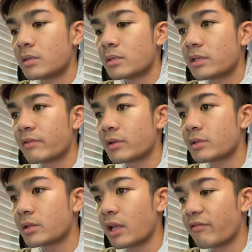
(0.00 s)

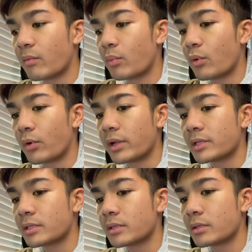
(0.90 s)

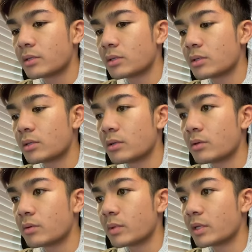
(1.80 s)

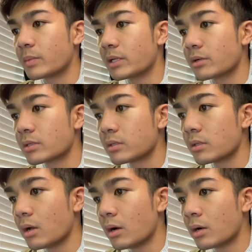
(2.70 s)
711.2 millimeters
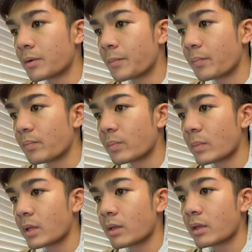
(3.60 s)
long.
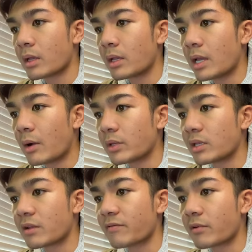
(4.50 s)
And now we need
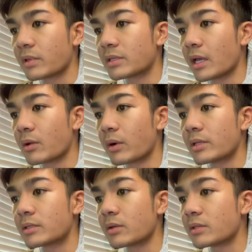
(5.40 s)
to convert these other
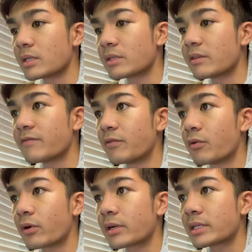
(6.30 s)
ones. So
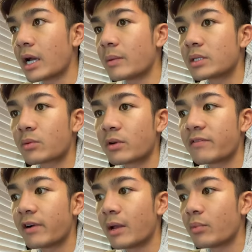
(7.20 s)
64 times
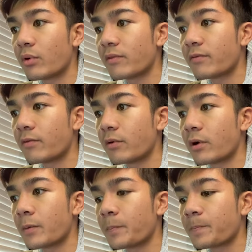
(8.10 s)
25.4,